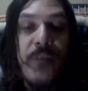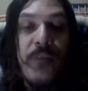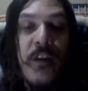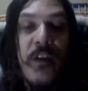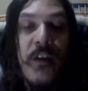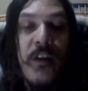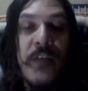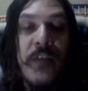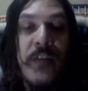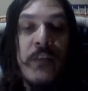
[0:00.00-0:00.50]

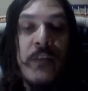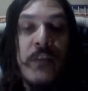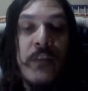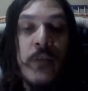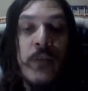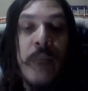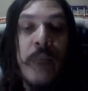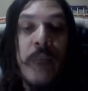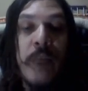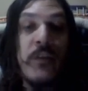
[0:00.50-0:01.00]
threatened to
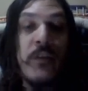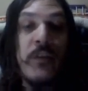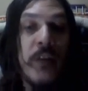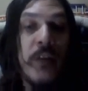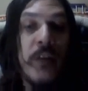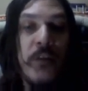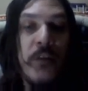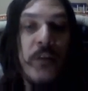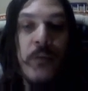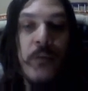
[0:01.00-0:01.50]
capture
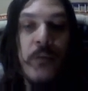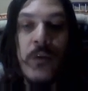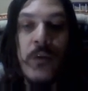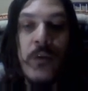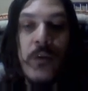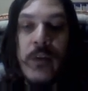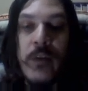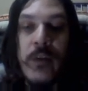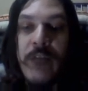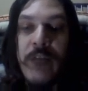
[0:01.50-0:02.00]
another pawn
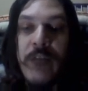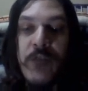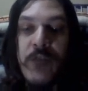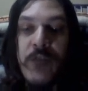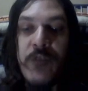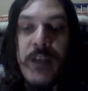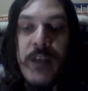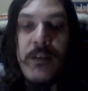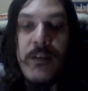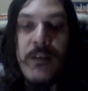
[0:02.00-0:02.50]
on
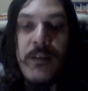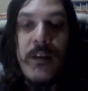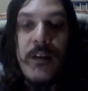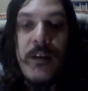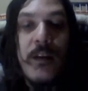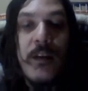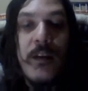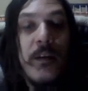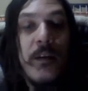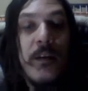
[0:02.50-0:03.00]
f3
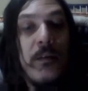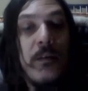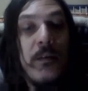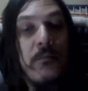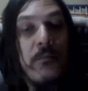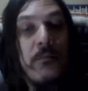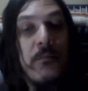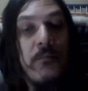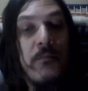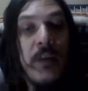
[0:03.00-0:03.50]

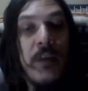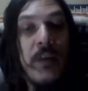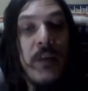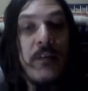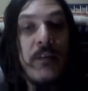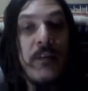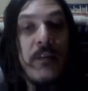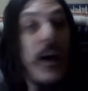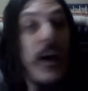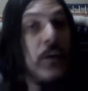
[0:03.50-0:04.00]
but
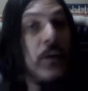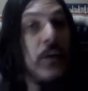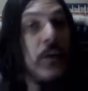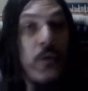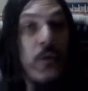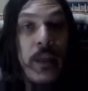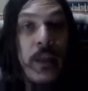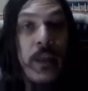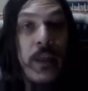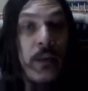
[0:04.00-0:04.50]
I
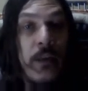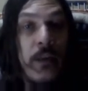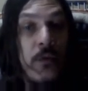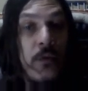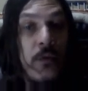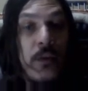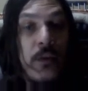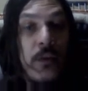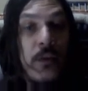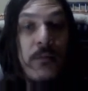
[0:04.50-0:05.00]
totally
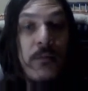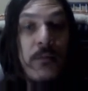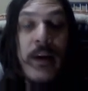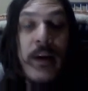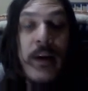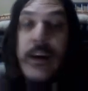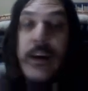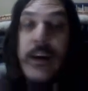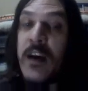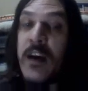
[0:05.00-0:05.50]
ignored him
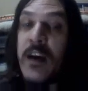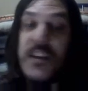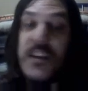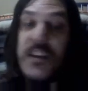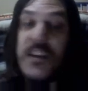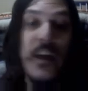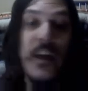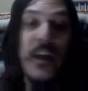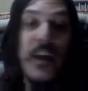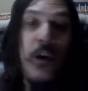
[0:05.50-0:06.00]
I
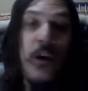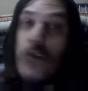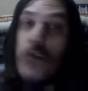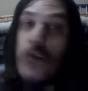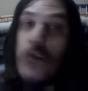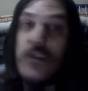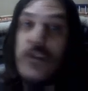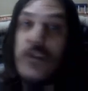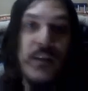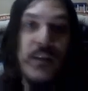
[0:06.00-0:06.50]
as I
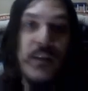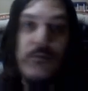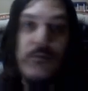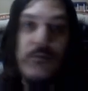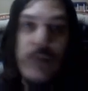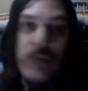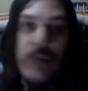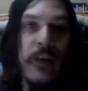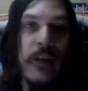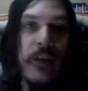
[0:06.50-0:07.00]
always
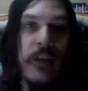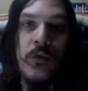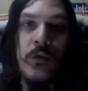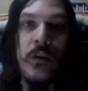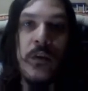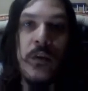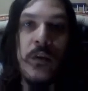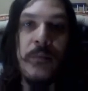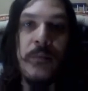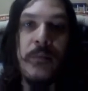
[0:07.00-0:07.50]

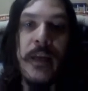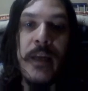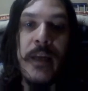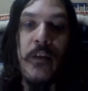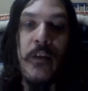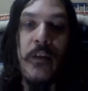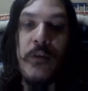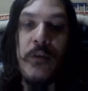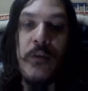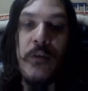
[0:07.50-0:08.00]
ignore
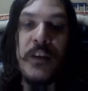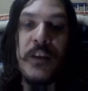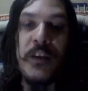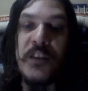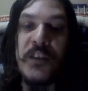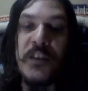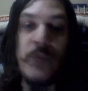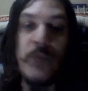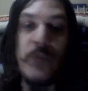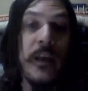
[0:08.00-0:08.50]
black
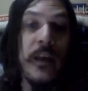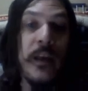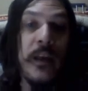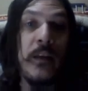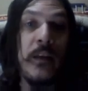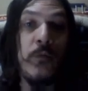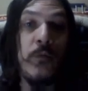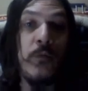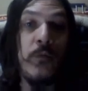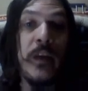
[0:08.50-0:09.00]
threats when
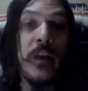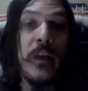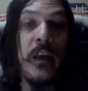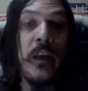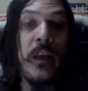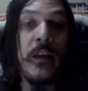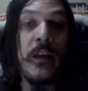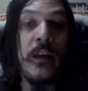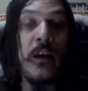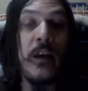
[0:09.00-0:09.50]
I when
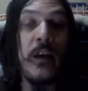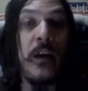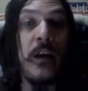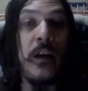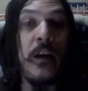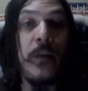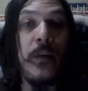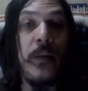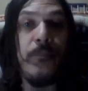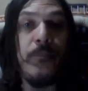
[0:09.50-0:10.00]
I
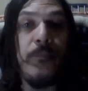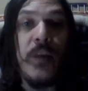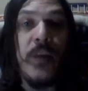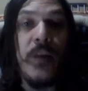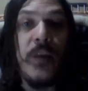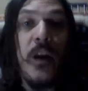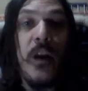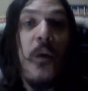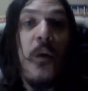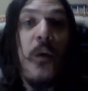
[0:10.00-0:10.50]
uh,
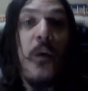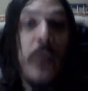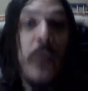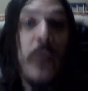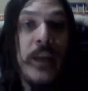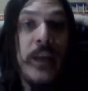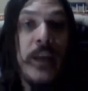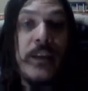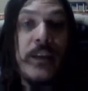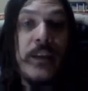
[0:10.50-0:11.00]
when
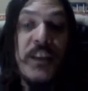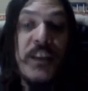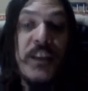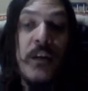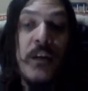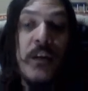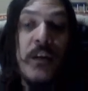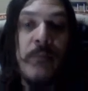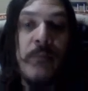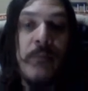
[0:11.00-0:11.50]
I
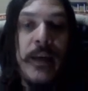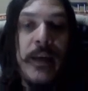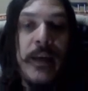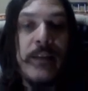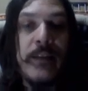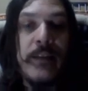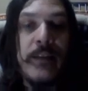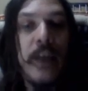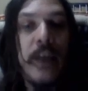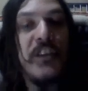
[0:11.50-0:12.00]
start my
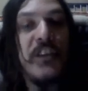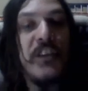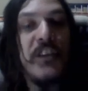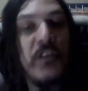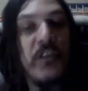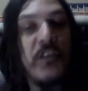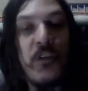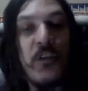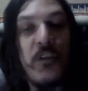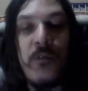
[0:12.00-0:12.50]
attacks
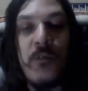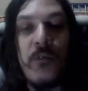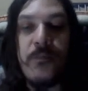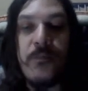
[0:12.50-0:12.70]
so